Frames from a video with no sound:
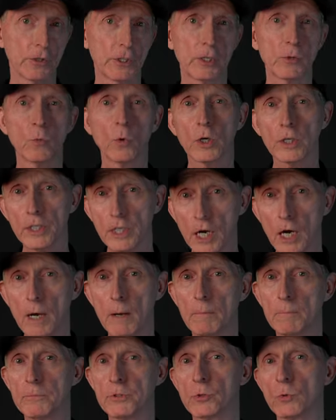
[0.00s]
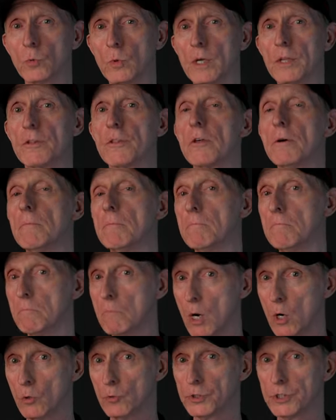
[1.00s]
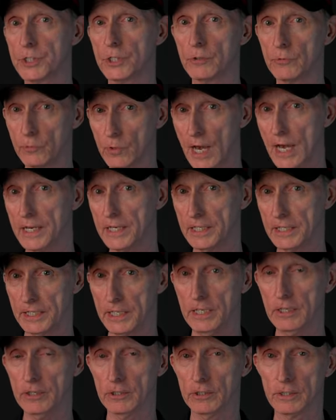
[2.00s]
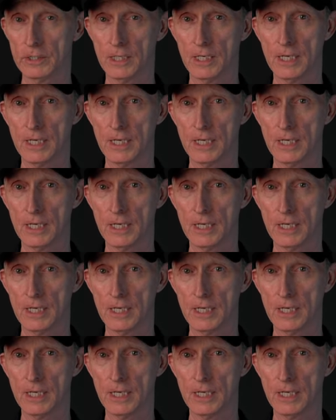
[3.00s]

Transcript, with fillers: than what comes with most riding gear.